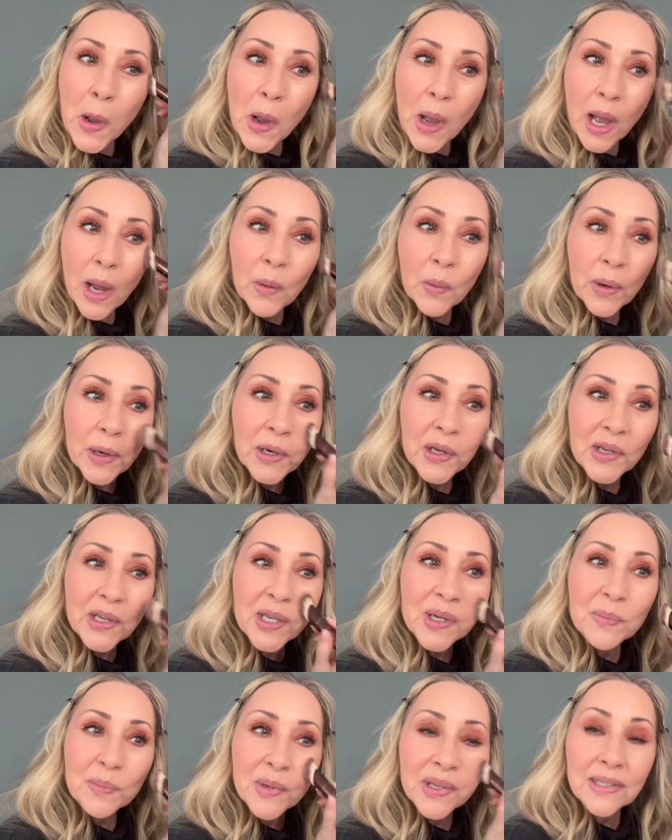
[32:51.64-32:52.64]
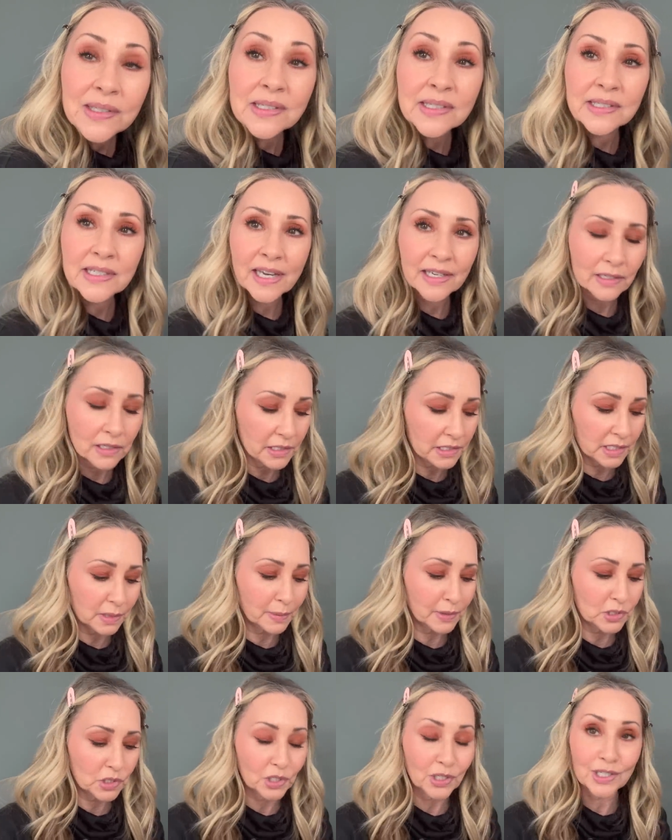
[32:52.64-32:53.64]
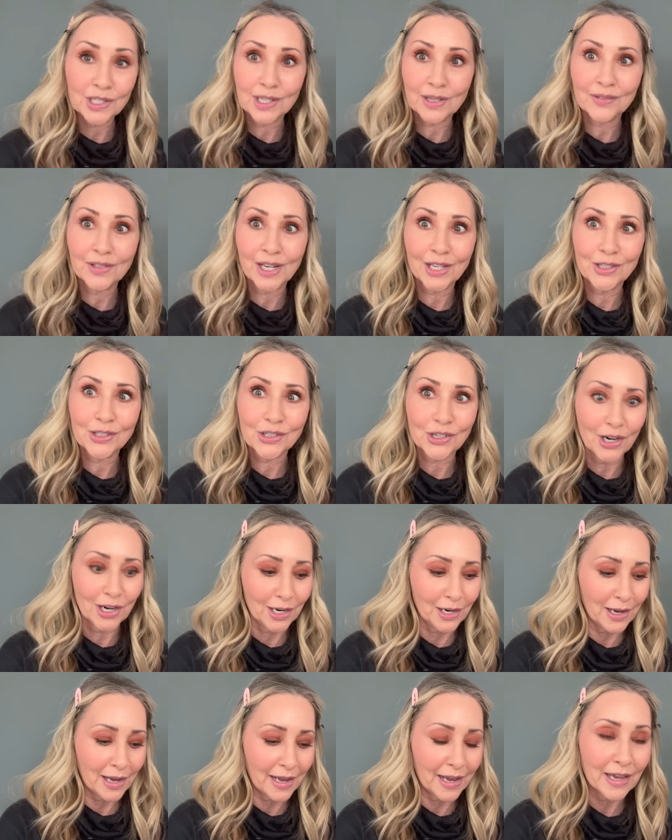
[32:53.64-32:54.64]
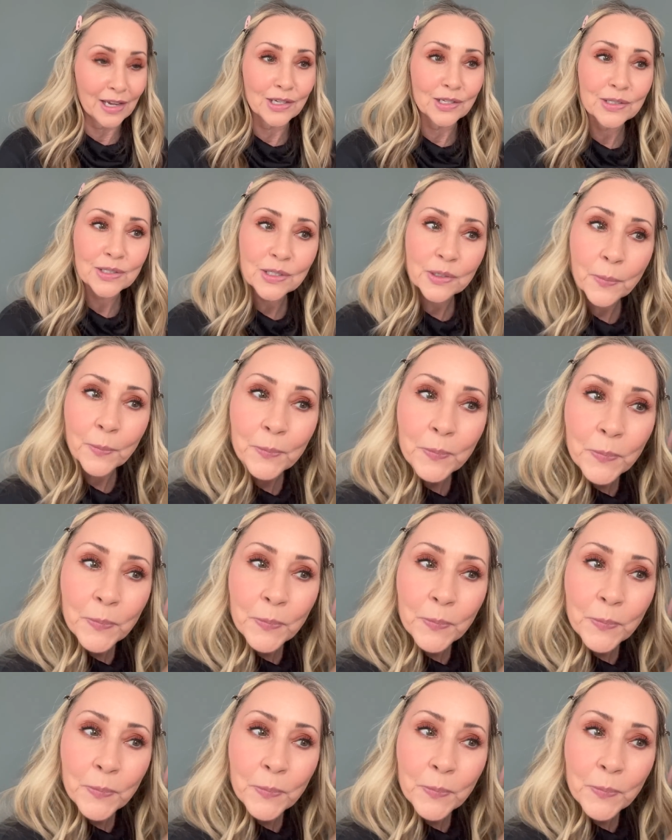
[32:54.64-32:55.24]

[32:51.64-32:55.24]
I wanna keep it subtle, especially because I've got dark eyes.